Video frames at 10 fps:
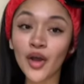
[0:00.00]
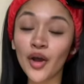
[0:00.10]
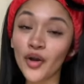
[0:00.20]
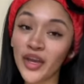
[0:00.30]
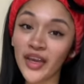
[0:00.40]

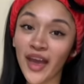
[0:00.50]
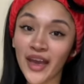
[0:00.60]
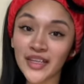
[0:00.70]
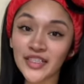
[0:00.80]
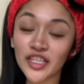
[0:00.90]
Okay
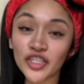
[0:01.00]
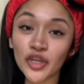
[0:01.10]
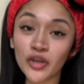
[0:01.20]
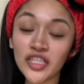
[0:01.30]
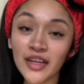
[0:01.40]
guys,
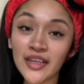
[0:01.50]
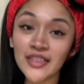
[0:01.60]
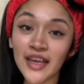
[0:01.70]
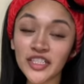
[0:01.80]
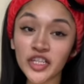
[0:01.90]
so today's
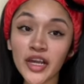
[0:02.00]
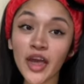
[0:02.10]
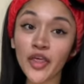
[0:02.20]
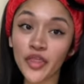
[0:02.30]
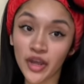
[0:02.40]
actually
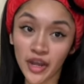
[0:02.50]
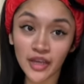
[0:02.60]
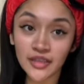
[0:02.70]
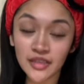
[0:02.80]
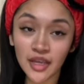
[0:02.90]
the
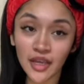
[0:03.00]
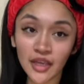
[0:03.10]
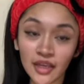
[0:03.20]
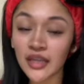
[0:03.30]
next day.